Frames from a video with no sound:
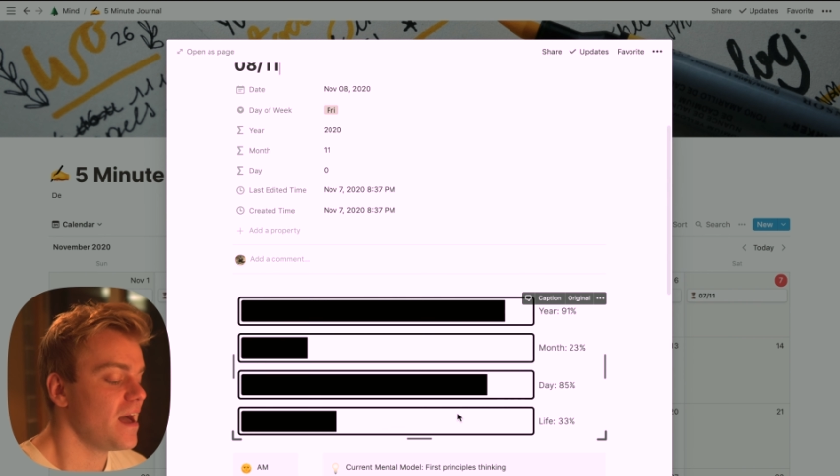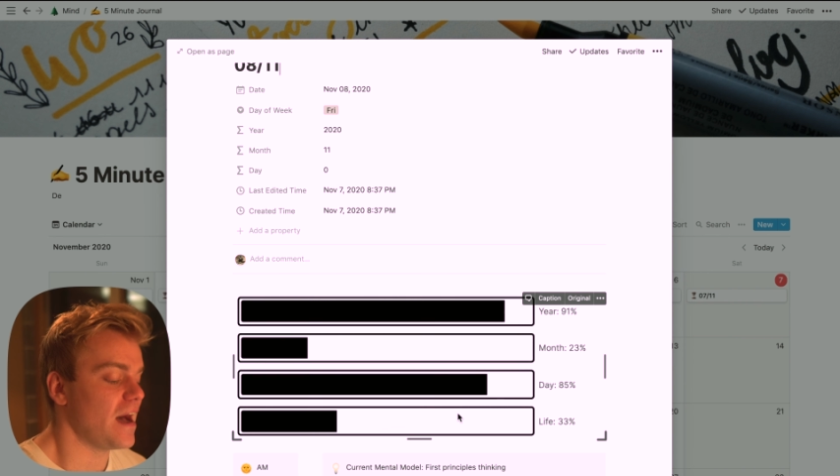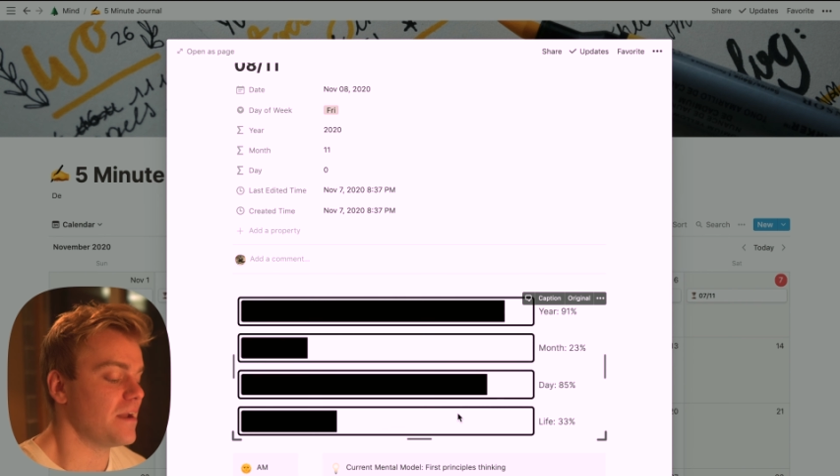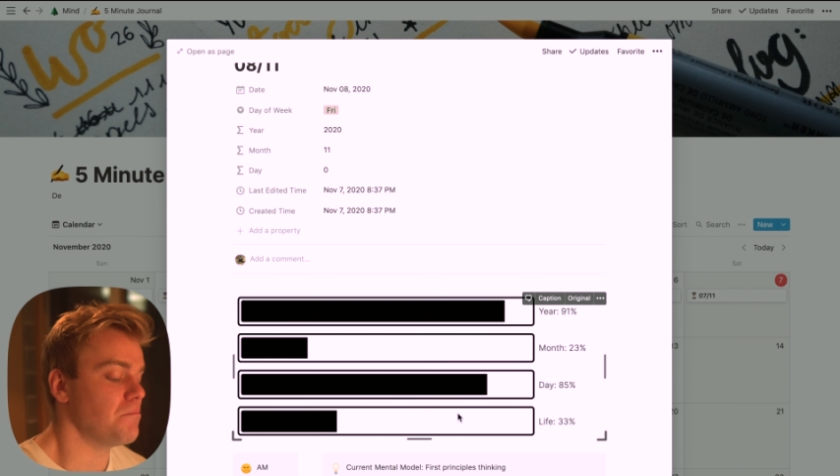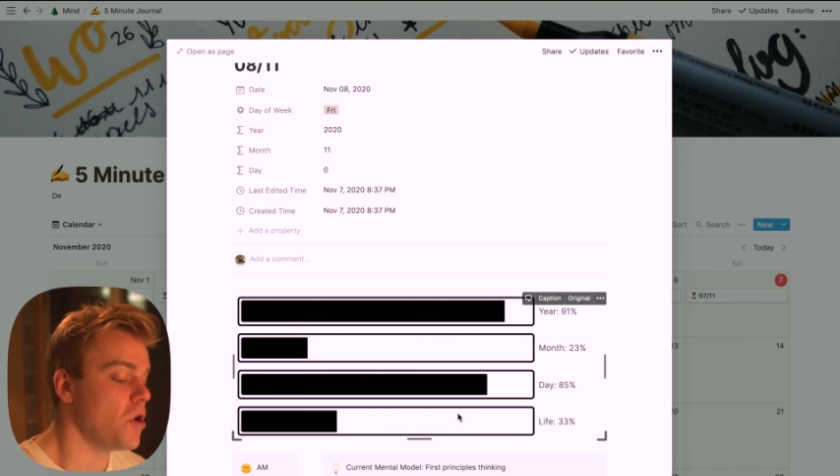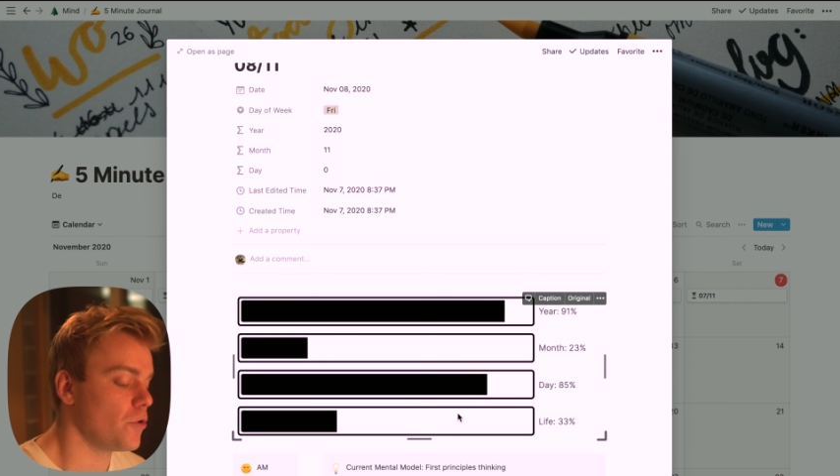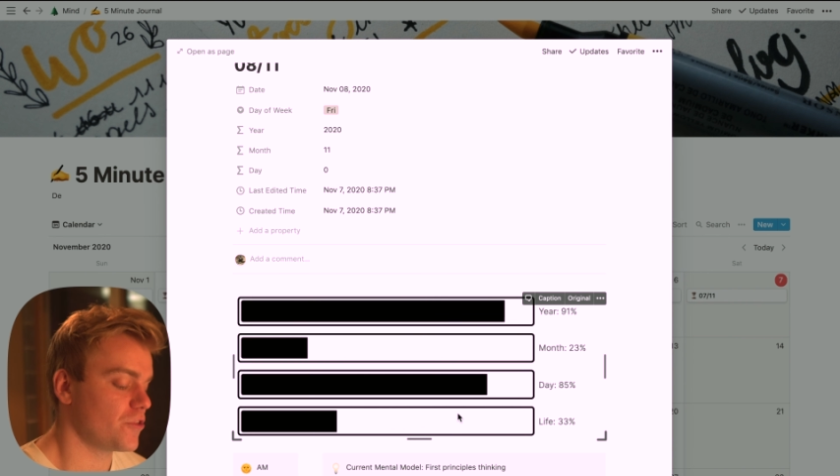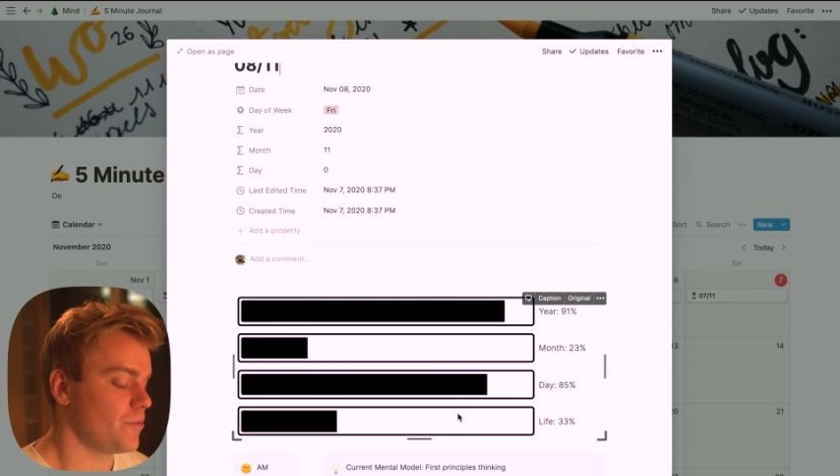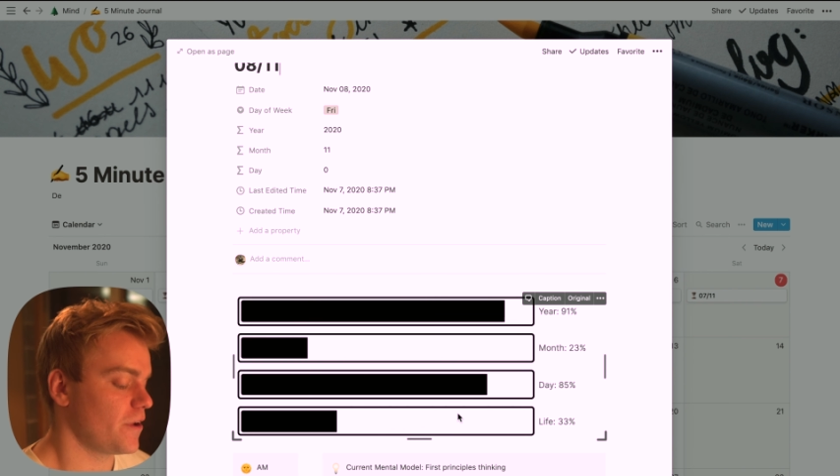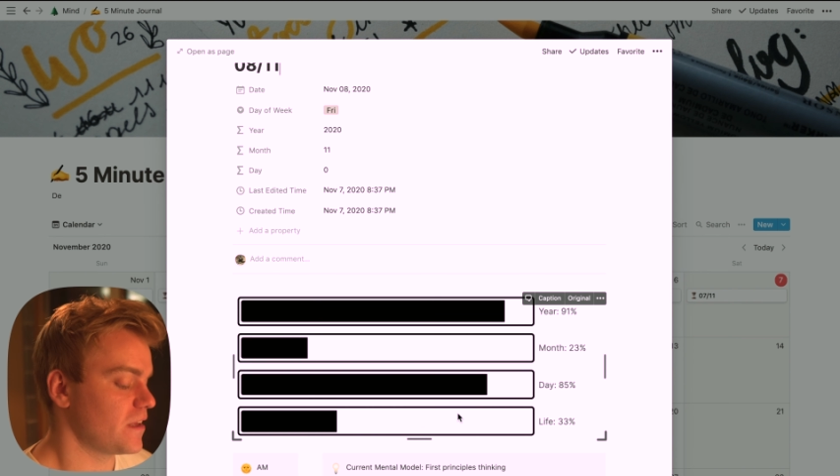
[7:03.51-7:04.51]
And
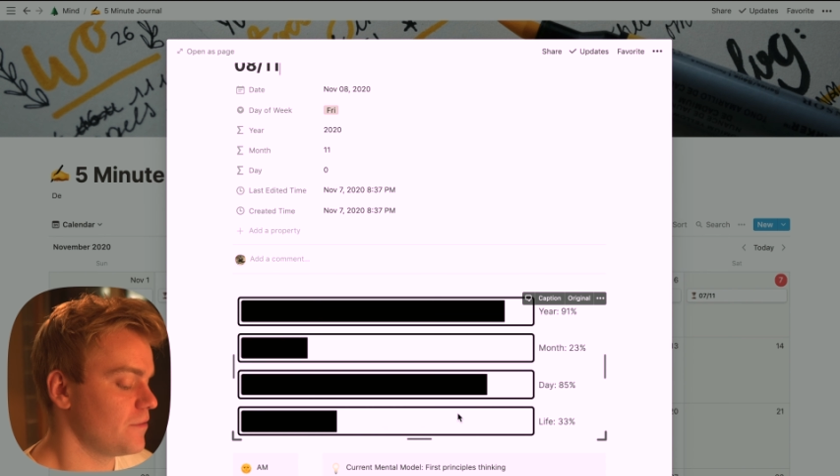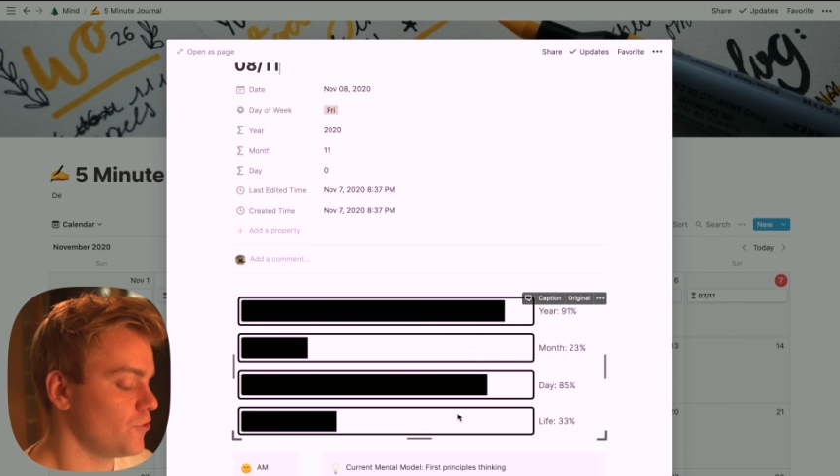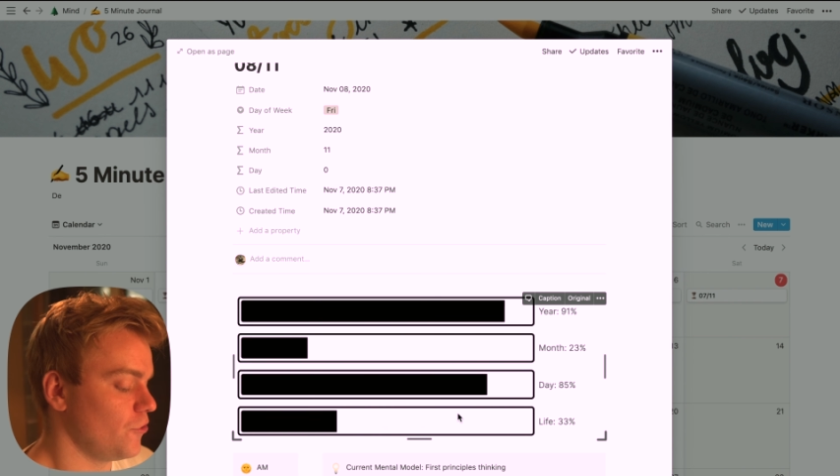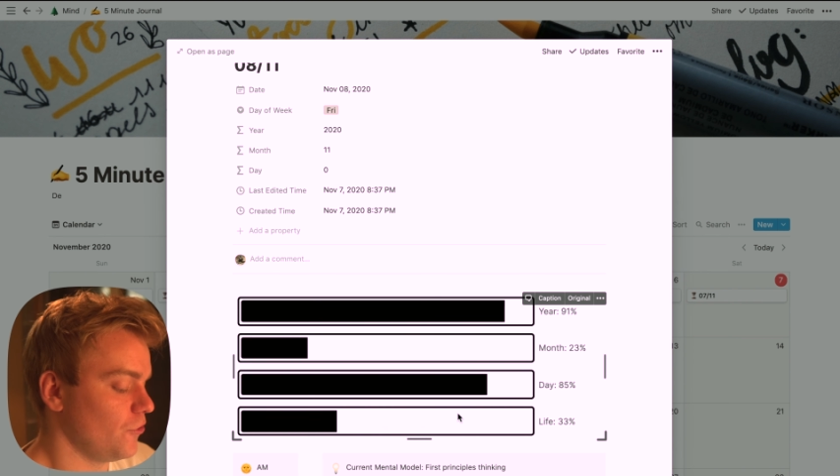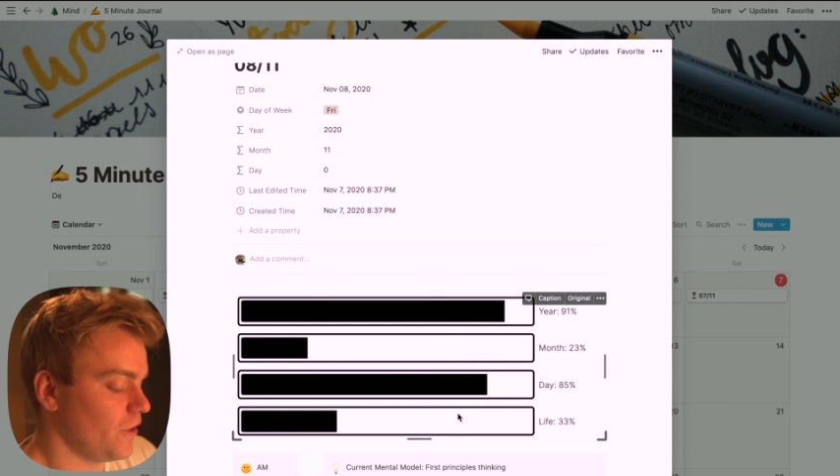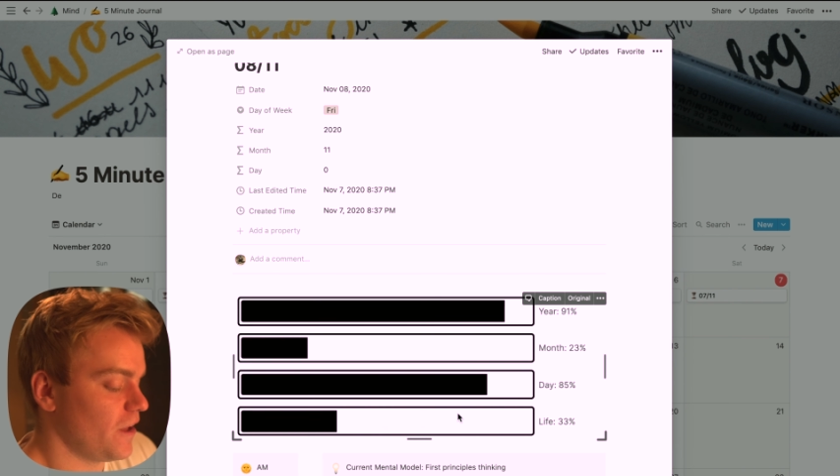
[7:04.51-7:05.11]
most depressing of all,